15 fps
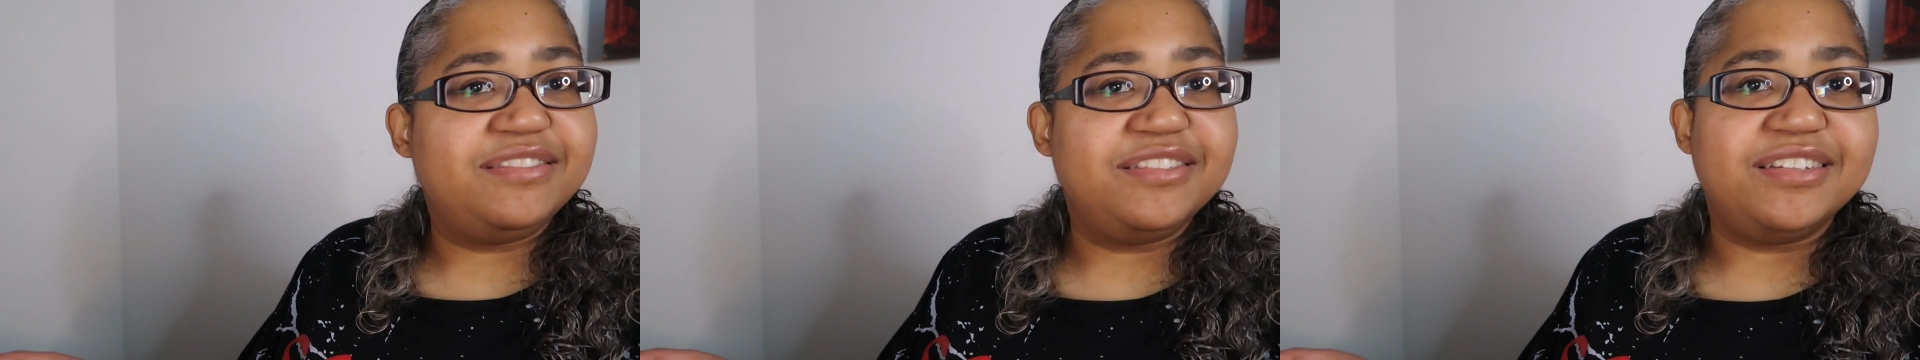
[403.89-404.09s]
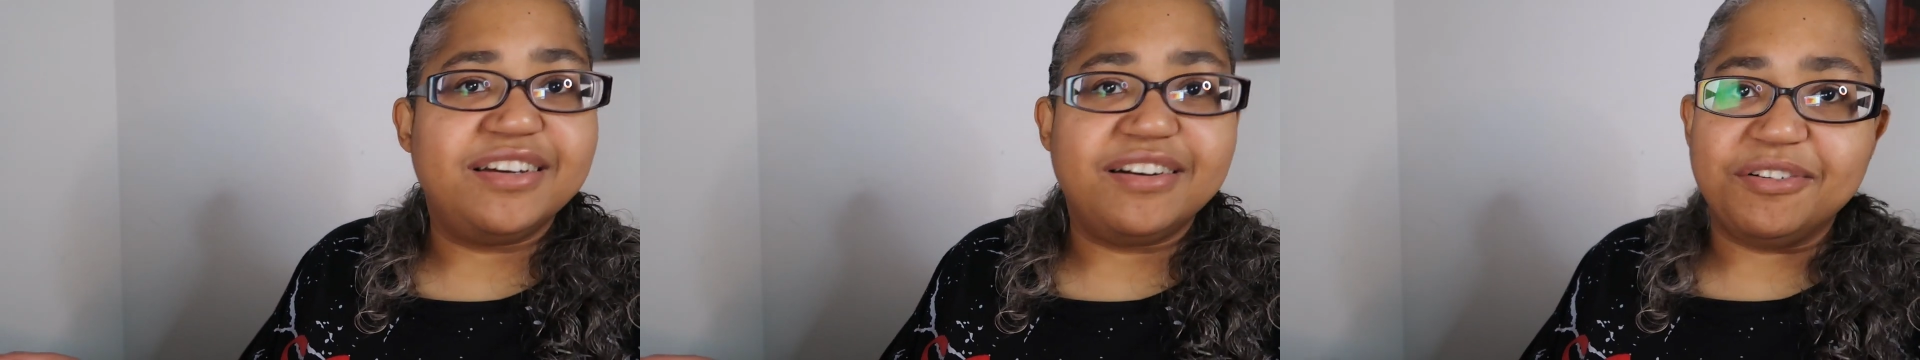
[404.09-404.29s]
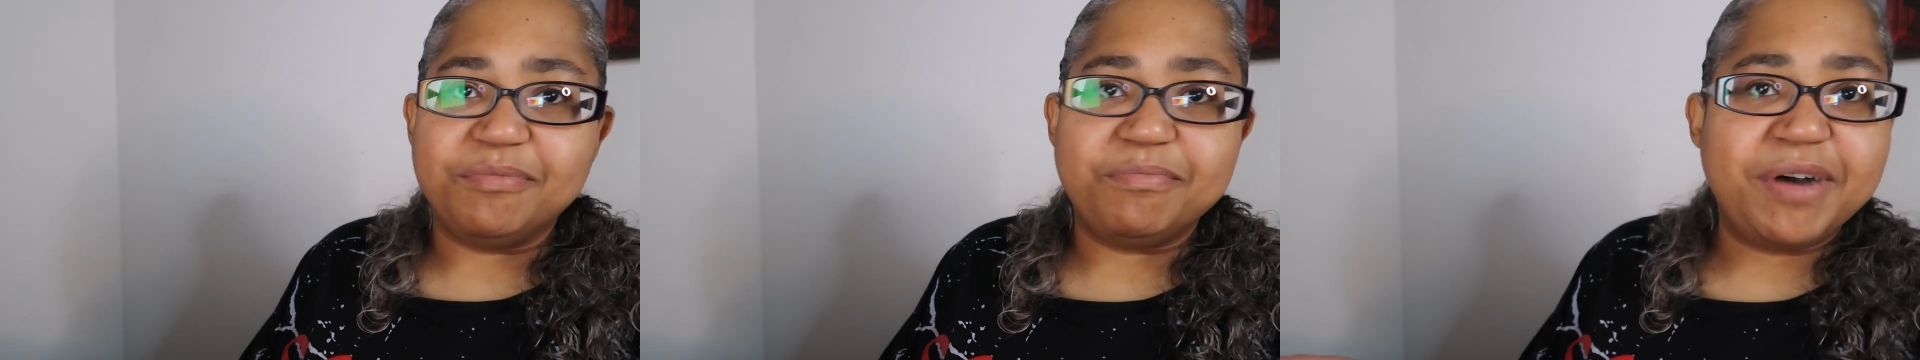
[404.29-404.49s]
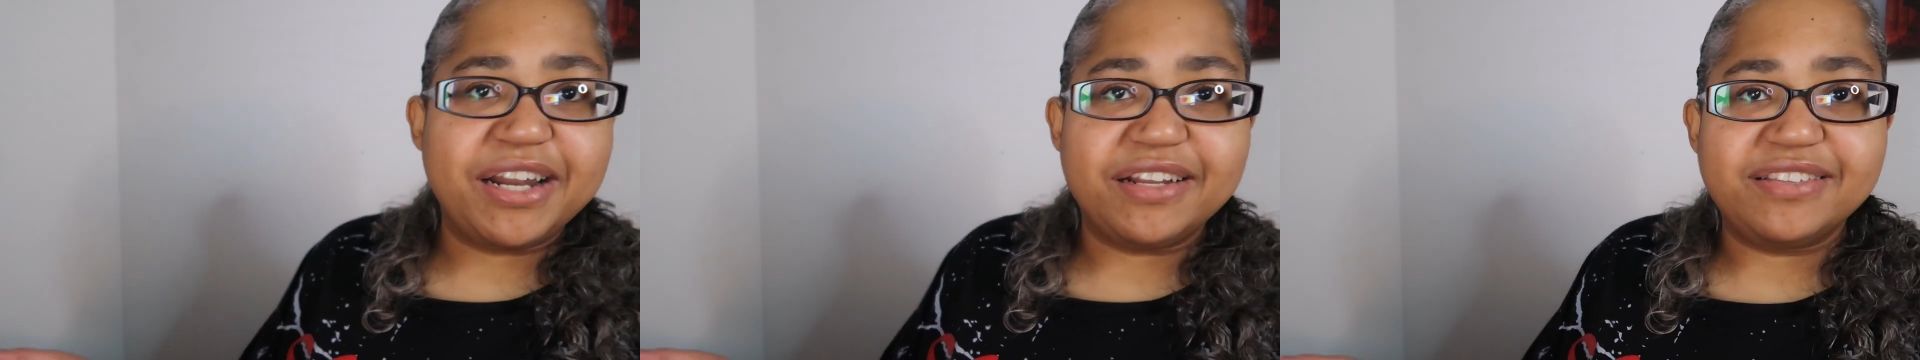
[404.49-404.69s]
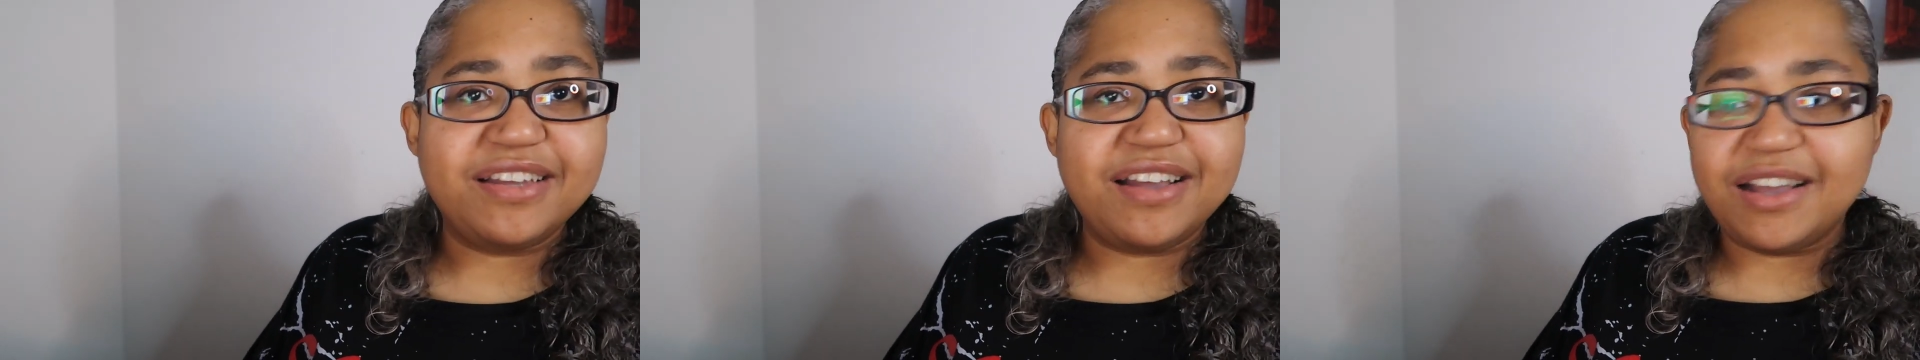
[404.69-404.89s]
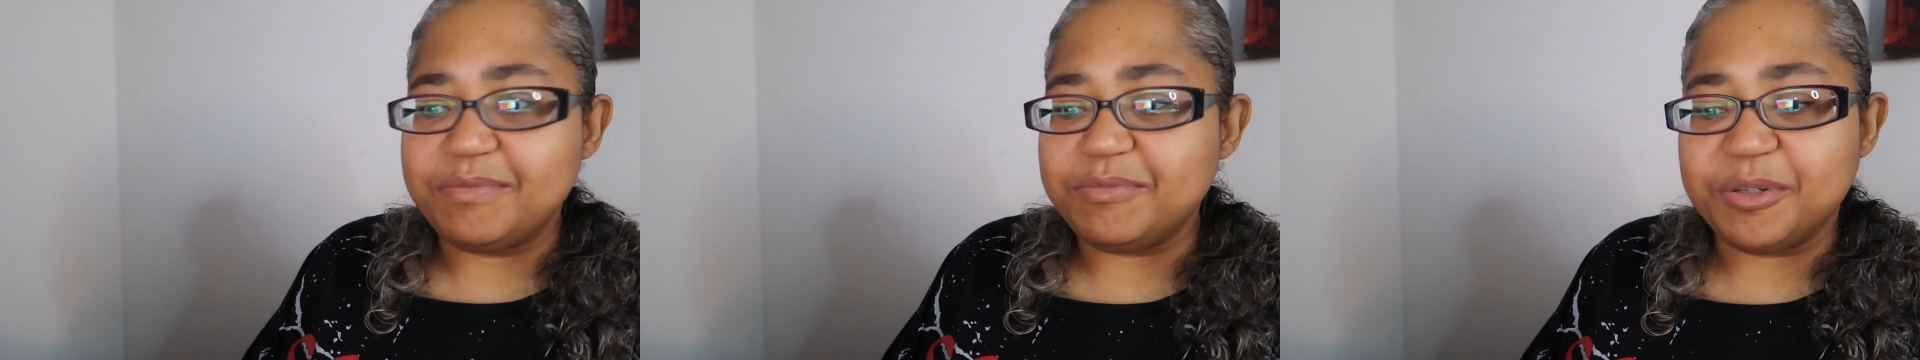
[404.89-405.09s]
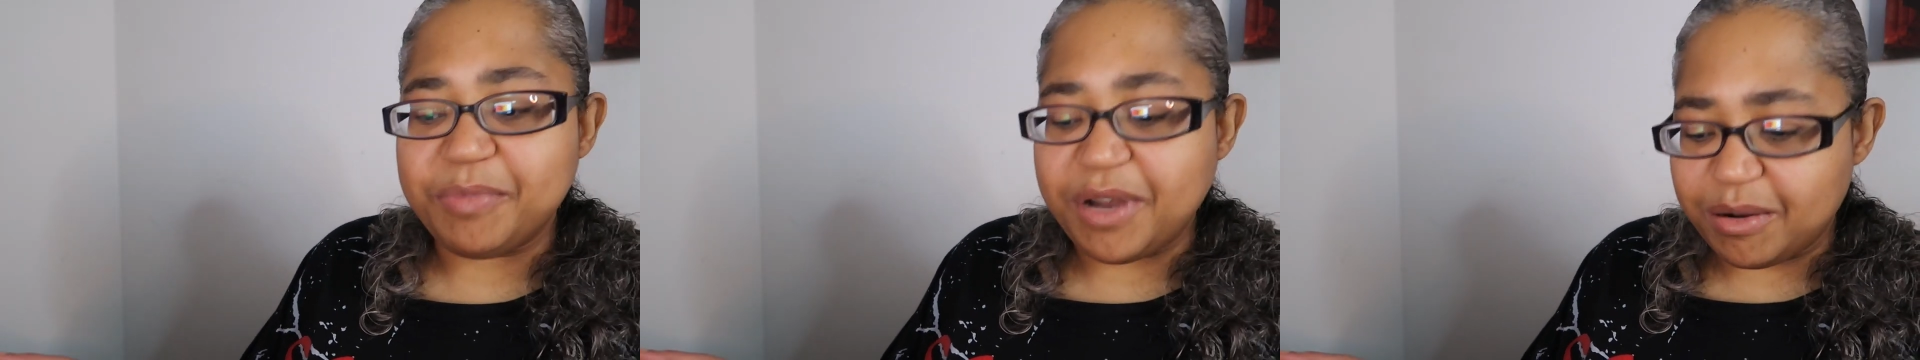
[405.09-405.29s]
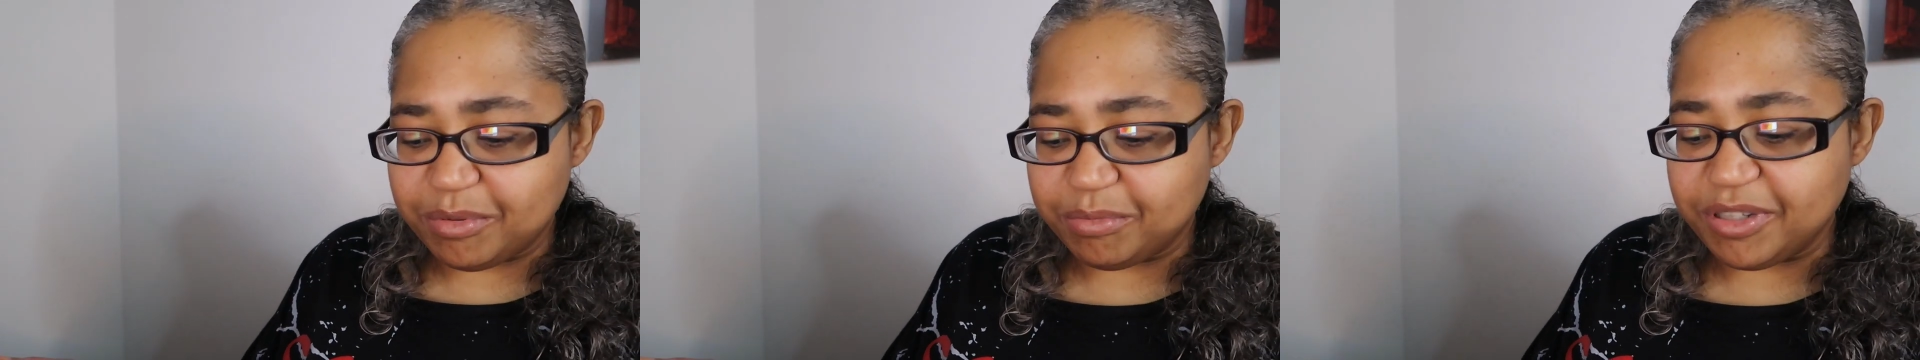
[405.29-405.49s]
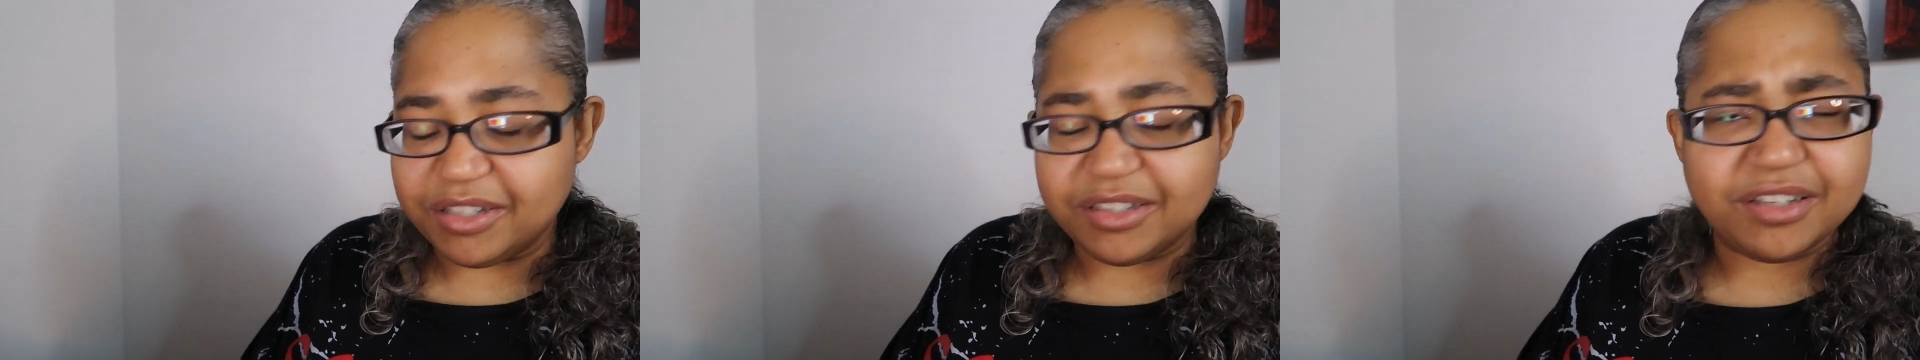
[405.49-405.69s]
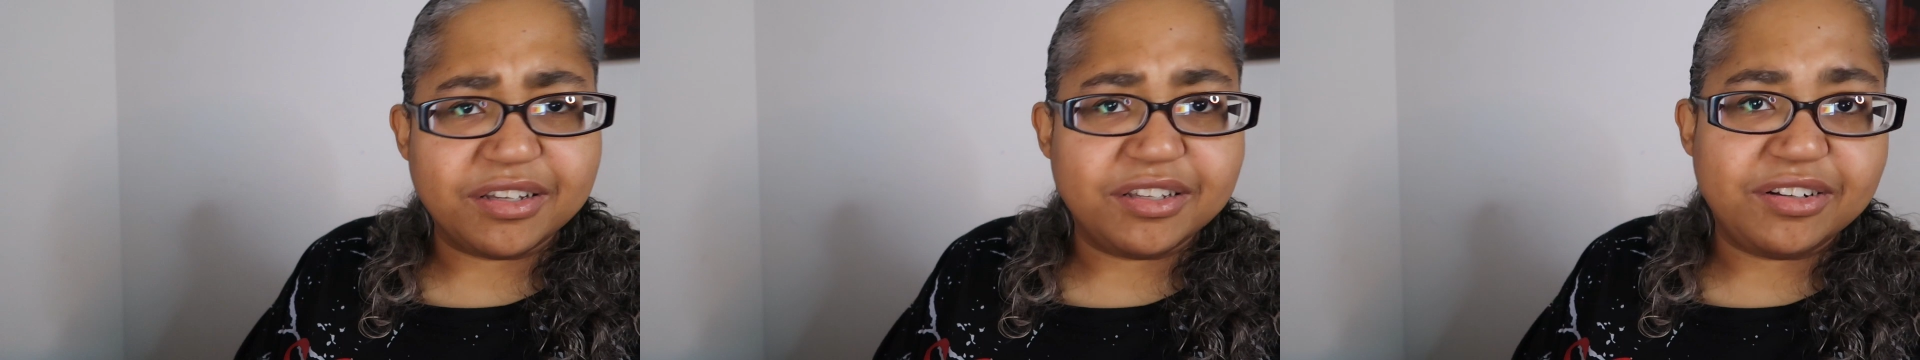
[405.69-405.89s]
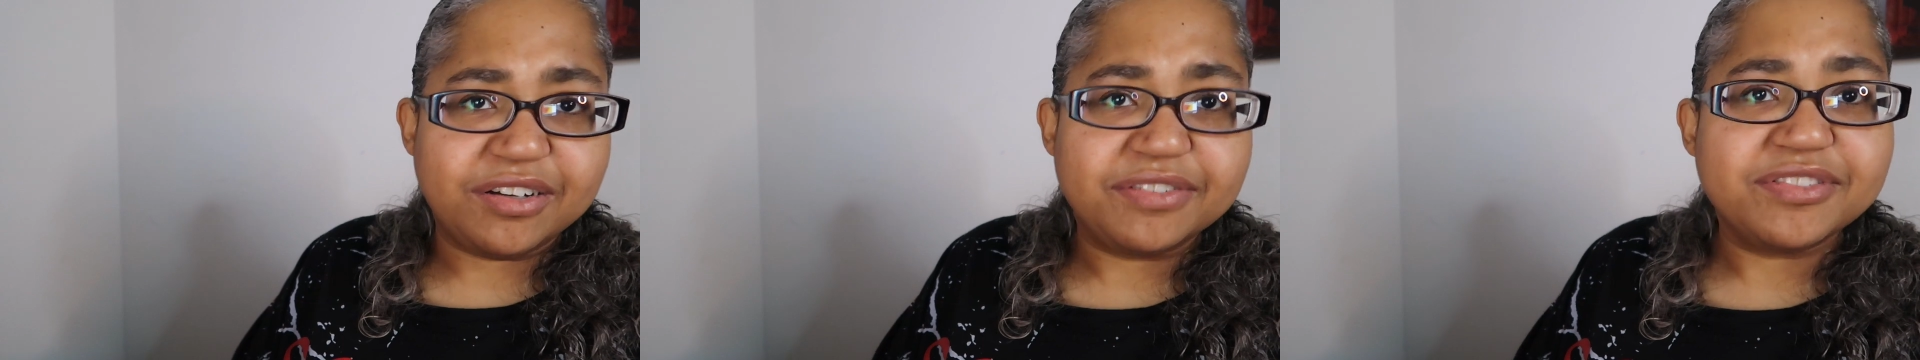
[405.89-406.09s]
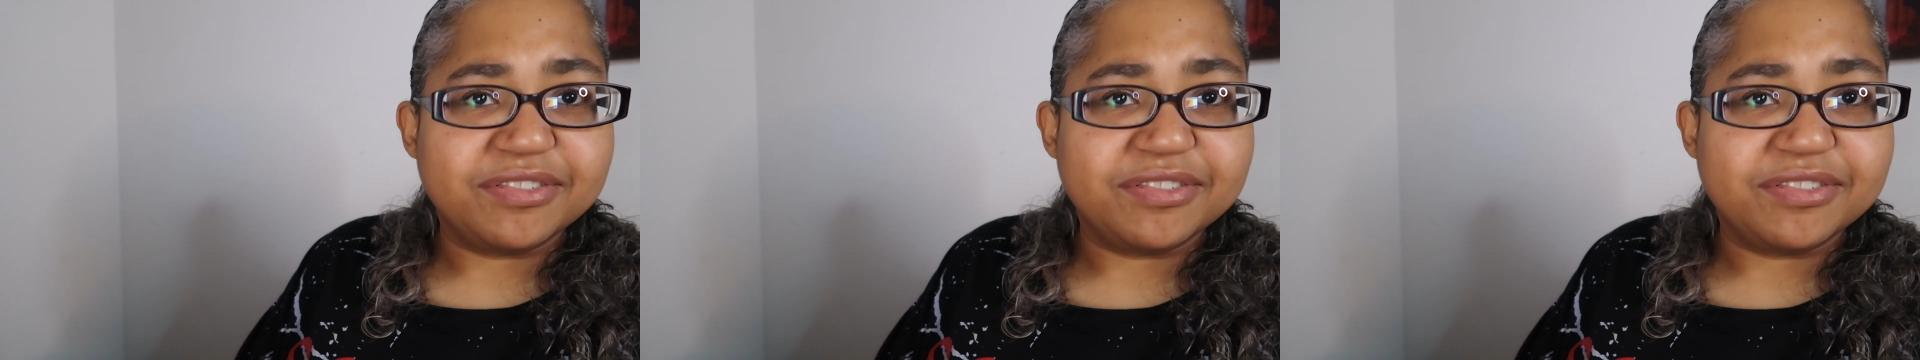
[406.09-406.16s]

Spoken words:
you know, by the time you're probably clicking off